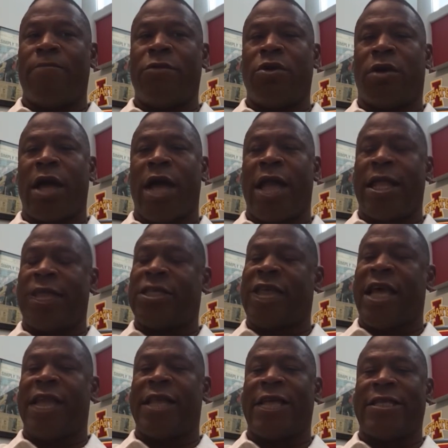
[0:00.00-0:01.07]
you got to
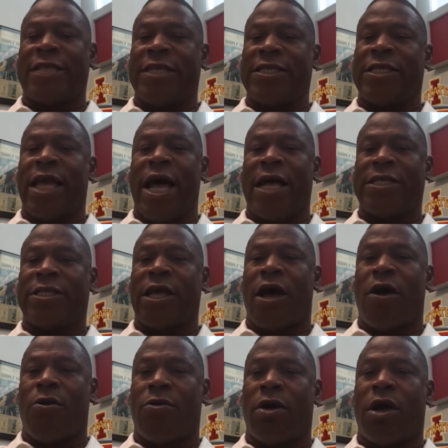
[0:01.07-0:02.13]
say that these guys
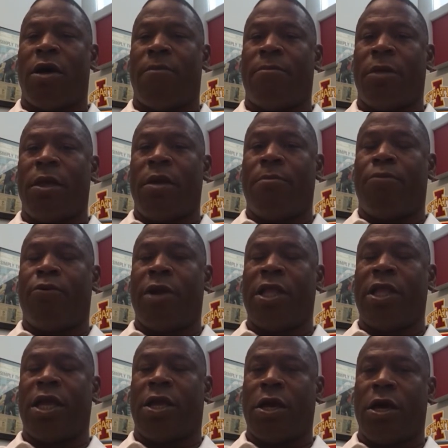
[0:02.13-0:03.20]
are
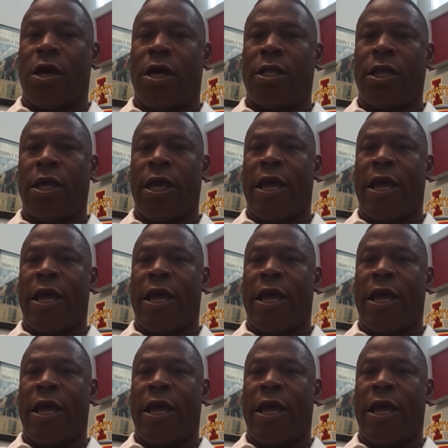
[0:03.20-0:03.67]
pretty good,